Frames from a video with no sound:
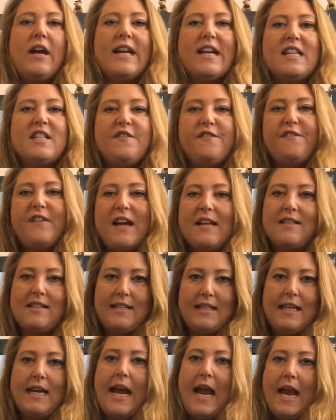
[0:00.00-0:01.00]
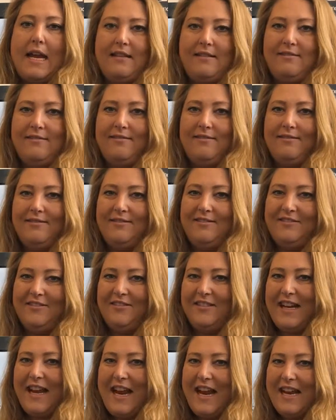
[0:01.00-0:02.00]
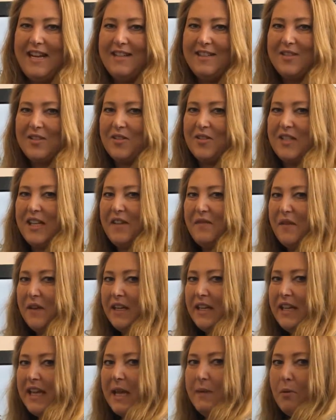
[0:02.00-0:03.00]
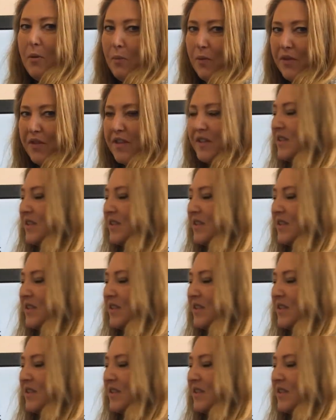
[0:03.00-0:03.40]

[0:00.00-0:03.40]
and it's fast again. Okay, so see if you can keep up with the